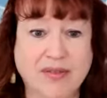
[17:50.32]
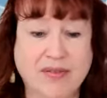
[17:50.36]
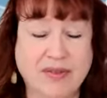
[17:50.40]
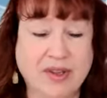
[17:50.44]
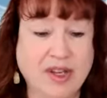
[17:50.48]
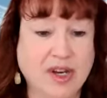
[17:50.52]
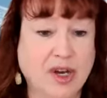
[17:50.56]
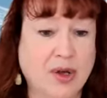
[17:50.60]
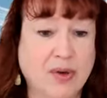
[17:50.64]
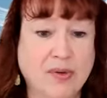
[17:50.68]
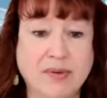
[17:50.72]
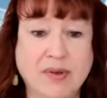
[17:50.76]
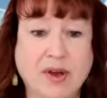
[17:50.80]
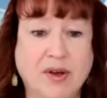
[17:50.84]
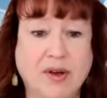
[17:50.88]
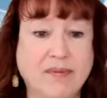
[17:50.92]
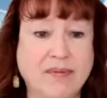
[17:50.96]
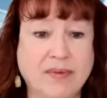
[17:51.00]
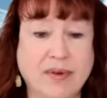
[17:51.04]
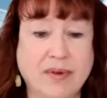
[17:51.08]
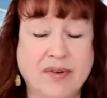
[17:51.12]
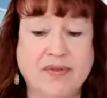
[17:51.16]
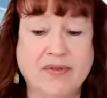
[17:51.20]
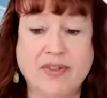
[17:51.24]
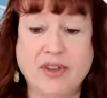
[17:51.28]

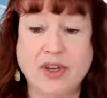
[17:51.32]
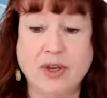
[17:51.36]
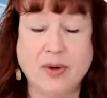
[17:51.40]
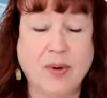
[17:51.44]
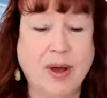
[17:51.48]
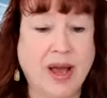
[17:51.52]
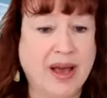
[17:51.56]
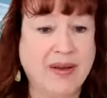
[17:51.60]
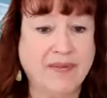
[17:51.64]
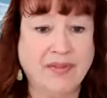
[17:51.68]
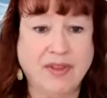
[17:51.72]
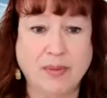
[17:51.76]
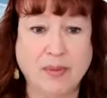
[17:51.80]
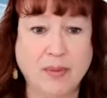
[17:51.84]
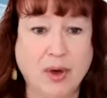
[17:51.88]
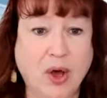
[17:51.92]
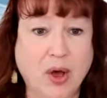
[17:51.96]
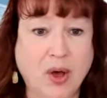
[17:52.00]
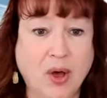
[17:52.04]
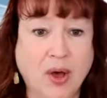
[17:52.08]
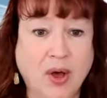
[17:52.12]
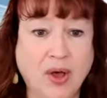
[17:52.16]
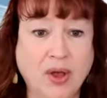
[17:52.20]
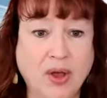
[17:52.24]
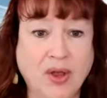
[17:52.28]
a few have them
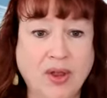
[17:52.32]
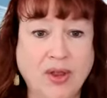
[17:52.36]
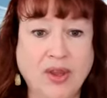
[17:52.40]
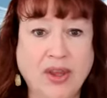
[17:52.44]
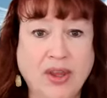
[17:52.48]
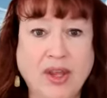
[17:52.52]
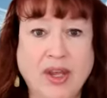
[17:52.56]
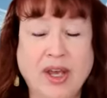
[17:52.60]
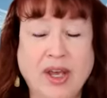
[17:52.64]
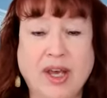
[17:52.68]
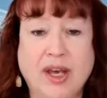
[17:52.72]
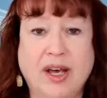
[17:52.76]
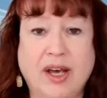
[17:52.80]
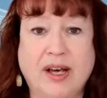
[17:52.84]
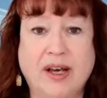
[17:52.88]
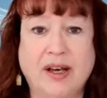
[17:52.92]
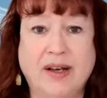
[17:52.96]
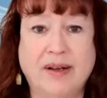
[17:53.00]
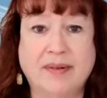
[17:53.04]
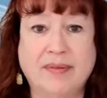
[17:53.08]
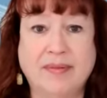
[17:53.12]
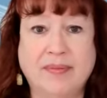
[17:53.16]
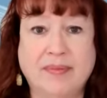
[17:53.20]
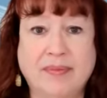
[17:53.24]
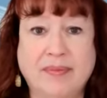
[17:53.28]
all.
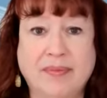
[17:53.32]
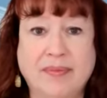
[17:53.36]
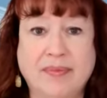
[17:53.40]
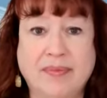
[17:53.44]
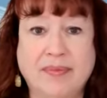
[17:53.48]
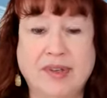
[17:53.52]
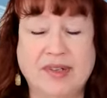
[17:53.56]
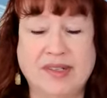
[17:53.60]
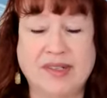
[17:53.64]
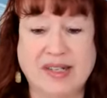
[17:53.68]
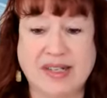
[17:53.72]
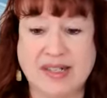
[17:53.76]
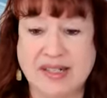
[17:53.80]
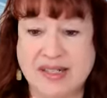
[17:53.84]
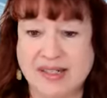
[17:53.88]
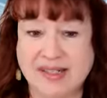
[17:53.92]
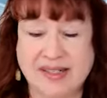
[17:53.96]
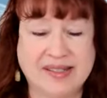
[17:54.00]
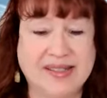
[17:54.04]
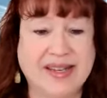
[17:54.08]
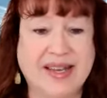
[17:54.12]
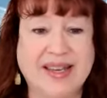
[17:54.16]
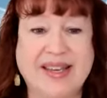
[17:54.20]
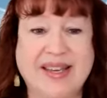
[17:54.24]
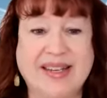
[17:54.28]
There's a
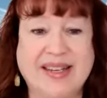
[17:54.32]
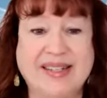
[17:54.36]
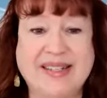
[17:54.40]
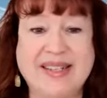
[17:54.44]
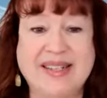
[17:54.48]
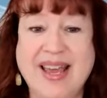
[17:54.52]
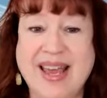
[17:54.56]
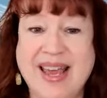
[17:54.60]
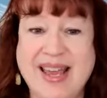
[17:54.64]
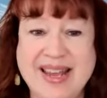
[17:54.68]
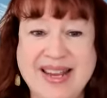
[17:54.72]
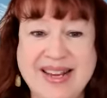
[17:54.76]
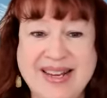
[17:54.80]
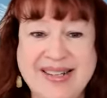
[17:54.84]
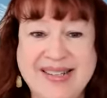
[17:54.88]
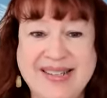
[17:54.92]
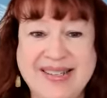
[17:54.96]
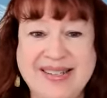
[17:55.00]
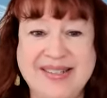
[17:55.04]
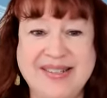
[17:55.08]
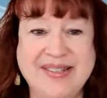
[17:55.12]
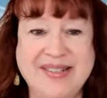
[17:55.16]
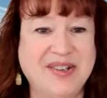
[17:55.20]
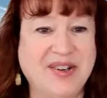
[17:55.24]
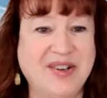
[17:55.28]
psychic
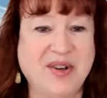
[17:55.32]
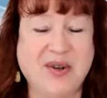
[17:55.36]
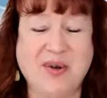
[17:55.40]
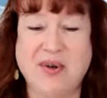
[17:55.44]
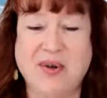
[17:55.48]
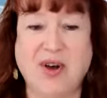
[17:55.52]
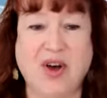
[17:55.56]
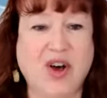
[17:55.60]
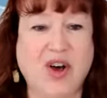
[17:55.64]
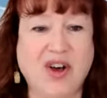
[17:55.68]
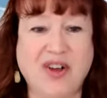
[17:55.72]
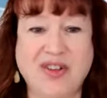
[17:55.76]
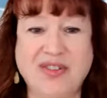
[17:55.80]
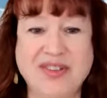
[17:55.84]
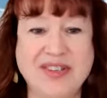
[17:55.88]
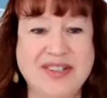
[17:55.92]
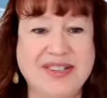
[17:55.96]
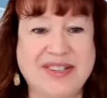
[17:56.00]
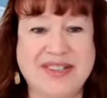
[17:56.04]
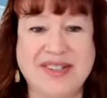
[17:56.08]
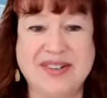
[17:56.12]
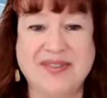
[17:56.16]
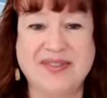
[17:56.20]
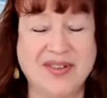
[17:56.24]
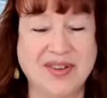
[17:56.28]
taste, all
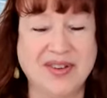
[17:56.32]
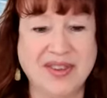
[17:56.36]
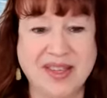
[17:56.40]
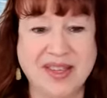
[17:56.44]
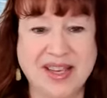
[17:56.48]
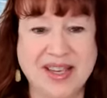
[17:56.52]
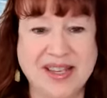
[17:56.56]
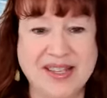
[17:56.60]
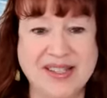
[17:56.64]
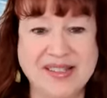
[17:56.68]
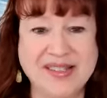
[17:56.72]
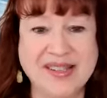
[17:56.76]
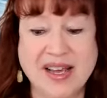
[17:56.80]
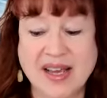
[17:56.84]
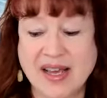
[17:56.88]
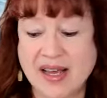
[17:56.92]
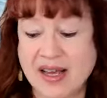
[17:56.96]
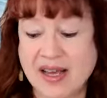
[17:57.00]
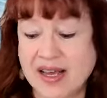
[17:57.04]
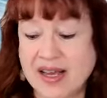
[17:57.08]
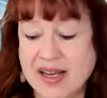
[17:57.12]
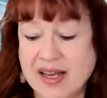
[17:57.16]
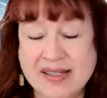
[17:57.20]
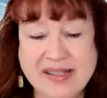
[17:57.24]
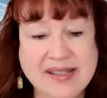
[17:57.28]
these different things.
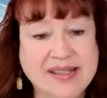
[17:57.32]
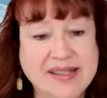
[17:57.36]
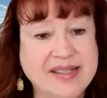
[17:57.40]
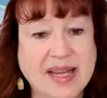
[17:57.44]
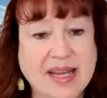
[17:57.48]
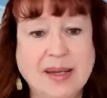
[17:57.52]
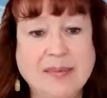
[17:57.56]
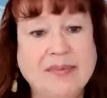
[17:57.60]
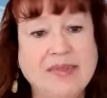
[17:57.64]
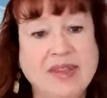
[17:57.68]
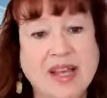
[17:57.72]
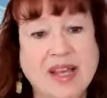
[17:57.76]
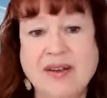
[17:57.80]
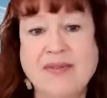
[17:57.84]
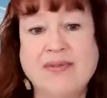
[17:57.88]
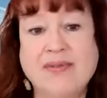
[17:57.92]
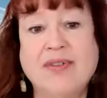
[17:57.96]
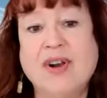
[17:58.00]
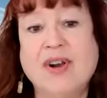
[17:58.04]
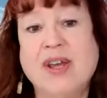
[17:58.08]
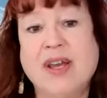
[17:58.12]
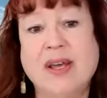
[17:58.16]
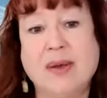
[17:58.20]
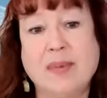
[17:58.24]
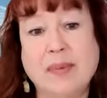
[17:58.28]
Same thing
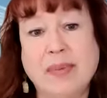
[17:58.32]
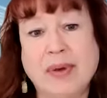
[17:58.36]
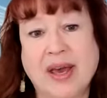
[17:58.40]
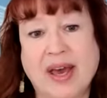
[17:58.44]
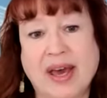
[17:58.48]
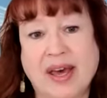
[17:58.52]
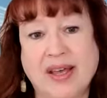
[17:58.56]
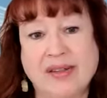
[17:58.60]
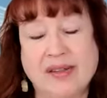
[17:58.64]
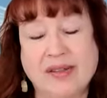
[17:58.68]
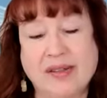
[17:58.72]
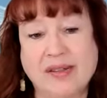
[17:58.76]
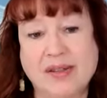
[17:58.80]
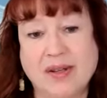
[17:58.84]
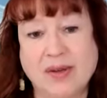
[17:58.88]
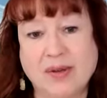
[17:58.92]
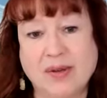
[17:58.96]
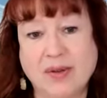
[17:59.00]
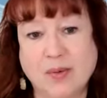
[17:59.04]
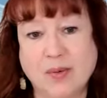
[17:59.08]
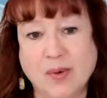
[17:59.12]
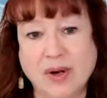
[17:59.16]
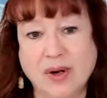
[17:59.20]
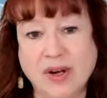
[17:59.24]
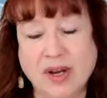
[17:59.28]
for empaths. So
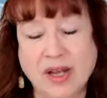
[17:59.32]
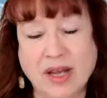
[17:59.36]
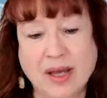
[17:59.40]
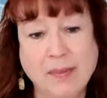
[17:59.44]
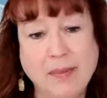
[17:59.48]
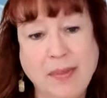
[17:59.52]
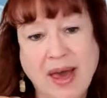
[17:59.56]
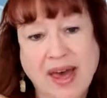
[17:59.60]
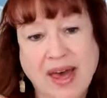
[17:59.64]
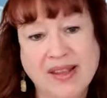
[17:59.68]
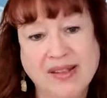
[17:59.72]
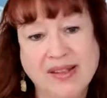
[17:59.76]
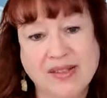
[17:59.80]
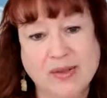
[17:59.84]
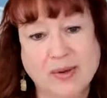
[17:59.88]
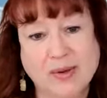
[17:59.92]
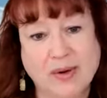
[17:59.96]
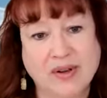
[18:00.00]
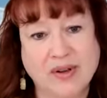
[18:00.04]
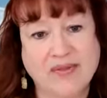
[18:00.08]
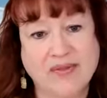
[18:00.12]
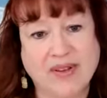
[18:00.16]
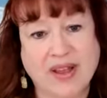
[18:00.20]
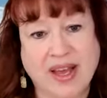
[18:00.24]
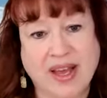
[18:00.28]
the word empath is
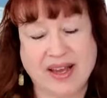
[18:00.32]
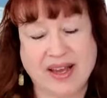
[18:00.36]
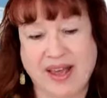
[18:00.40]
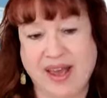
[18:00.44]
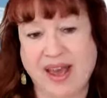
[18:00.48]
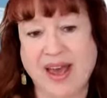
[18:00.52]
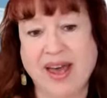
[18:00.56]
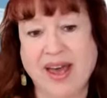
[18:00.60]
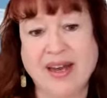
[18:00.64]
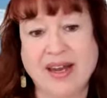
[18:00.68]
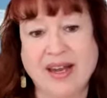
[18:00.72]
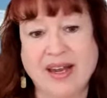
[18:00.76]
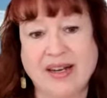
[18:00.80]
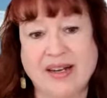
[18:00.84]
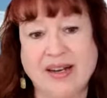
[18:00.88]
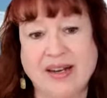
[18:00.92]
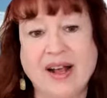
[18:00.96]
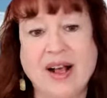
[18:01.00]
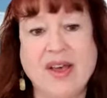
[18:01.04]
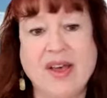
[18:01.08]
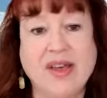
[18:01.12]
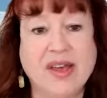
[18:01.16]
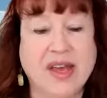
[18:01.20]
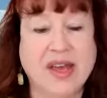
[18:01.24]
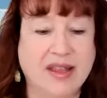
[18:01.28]
sort of a heading,
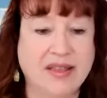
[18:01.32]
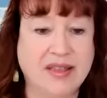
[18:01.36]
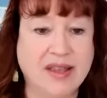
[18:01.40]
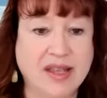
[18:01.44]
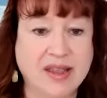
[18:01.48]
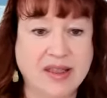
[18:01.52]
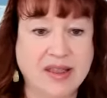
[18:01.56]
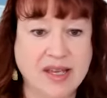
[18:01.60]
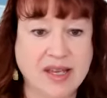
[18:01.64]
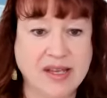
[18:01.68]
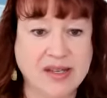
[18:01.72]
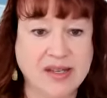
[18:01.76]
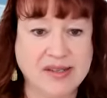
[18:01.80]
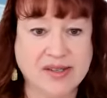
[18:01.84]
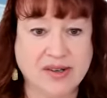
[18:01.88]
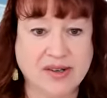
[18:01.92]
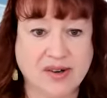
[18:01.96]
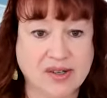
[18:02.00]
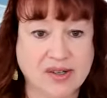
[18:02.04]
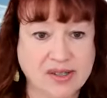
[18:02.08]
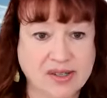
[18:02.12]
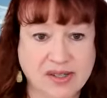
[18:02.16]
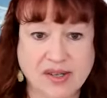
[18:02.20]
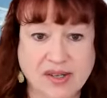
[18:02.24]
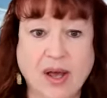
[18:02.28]
and then these
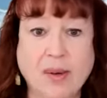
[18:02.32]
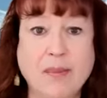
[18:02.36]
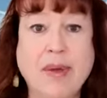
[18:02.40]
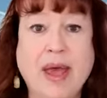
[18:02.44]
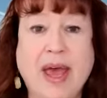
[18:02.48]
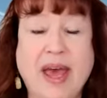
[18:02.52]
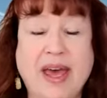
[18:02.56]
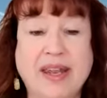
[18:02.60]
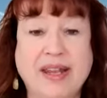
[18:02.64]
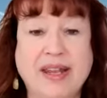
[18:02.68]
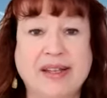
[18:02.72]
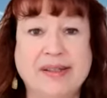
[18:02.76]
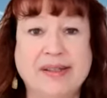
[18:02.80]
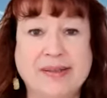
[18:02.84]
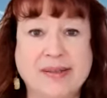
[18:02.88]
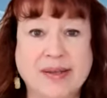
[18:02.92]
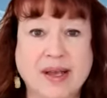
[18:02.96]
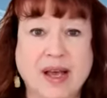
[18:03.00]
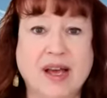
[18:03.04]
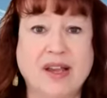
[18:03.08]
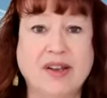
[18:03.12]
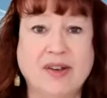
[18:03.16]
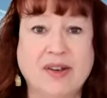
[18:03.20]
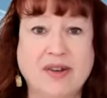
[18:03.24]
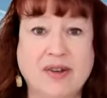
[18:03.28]
are subheadings
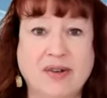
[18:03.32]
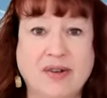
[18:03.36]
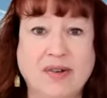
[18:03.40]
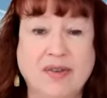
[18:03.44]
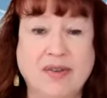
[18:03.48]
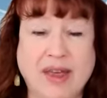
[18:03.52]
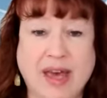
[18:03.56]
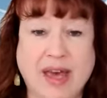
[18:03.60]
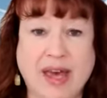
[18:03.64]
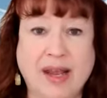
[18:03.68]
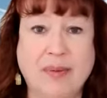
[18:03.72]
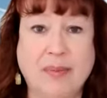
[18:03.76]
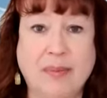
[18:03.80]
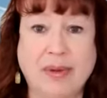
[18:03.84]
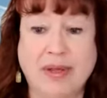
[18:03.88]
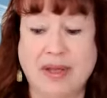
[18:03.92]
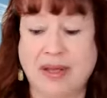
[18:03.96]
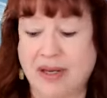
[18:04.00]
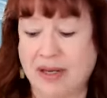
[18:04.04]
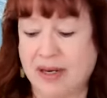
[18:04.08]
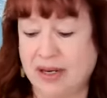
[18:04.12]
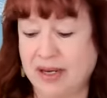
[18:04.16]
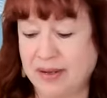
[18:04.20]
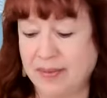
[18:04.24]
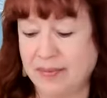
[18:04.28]
under that
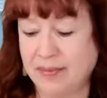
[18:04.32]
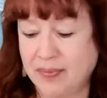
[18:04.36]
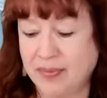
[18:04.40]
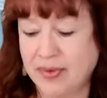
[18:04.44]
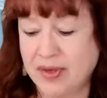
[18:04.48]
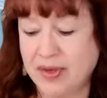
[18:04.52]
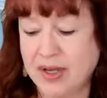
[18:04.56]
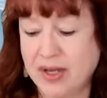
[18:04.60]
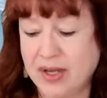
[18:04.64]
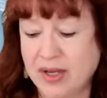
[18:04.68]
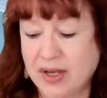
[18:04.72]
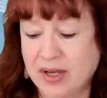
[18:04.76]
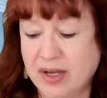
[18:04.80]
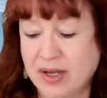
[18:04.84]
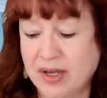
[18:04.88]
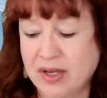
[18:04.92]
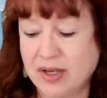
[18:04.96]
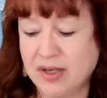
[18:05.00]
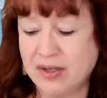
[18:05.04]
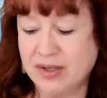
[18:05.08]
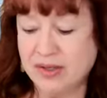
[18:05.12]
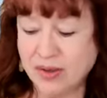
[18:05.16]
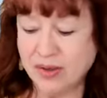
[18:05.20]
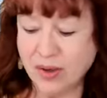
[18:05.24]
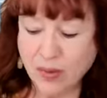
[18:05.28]
ability.
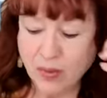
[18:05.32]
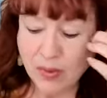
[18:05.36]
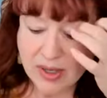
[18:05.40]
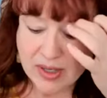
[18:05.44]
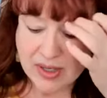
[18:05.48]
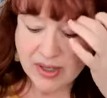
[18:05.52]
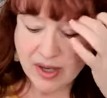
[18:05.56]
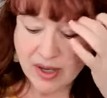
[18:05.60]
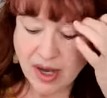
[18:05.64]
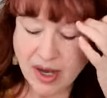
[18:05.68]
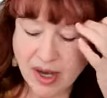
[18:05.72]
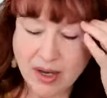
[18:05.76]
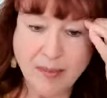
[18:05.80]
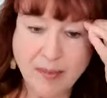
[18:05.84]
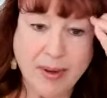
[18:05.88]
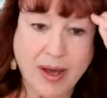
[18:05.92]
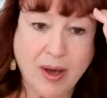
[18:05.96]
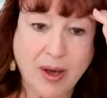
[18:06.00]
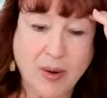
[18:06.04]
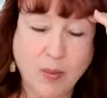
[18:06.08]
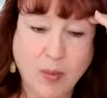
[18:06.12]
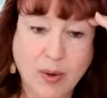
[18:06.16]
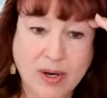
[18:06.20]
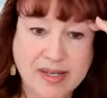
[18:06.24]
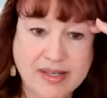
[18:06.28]
So I want to talk
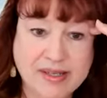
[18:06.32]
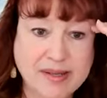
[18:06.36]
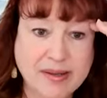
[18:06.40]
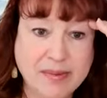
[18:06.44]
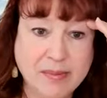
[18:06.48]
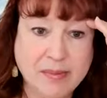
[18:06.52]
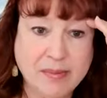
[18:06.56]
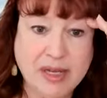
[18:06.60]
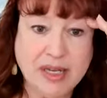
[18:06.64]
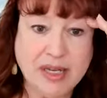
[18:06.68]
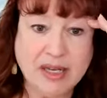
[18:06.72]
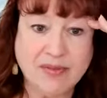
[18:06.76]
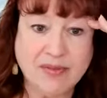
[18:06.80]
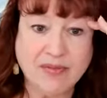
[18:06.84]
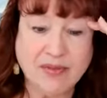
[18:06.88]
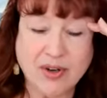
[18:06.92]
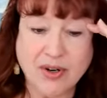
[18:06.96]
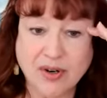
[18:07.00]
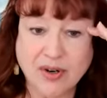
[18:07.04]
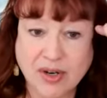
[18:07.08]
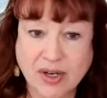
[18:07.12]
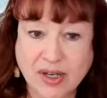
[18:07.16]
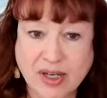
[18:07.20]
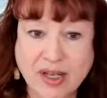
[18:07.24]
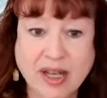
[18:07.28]
about what does it mean if
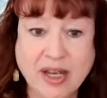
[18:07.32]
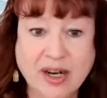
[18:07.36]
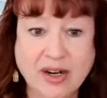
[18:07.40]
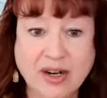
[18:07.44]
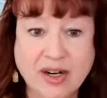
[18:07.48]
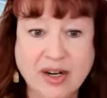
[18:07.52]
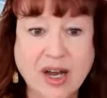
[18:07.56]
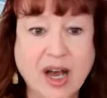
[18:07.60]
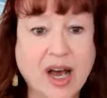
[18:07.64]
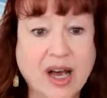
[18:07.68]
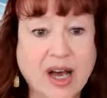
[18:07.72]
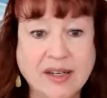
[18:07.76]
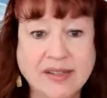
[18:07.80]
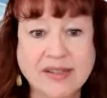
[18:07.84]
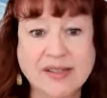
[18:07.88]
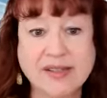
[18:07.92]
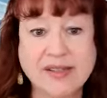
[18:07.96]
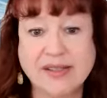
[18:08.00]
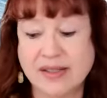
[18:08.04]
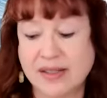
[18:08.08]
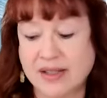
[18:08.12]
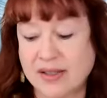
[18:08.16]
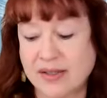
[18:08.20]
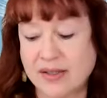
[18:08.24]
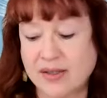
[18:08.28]
you're a
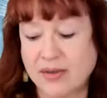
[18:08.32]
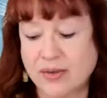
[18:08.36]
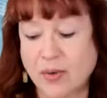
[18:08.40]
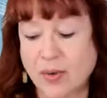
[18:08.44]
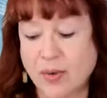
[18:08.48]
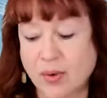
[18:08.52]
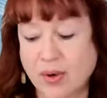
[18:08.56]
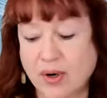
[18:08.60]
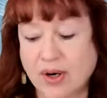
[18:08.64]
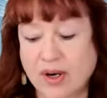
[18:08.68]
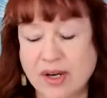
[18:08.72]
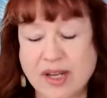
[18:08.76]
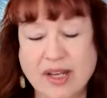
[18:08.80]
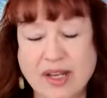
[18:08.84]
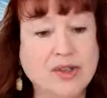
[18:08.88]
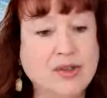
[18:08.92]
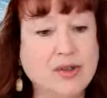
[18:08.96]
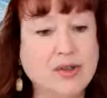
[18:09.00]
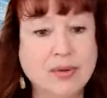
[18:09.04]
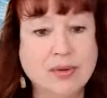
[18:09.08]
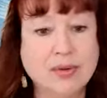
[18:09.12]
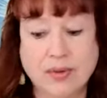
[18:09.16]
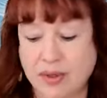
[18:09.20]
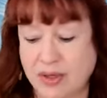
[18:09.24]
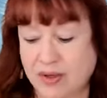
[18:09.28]
claircognizant or
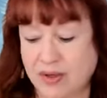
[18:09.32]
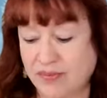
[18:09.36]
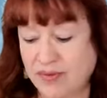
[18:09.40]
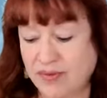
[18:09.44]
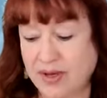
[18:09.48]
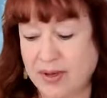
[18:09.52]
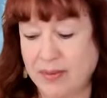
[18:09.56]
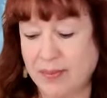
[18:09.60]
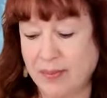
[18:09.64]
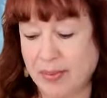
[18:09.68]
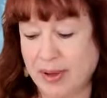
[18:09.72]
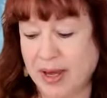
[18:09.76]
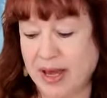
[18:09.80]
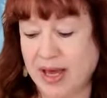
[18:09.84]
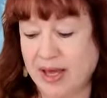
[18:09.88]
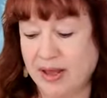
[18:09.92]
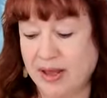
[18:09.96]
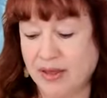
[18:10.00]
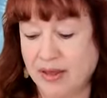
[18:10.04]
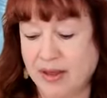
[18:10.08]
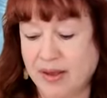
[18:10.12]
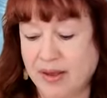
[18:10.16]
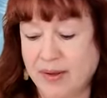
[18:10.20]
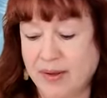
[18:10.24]
intuitive empath.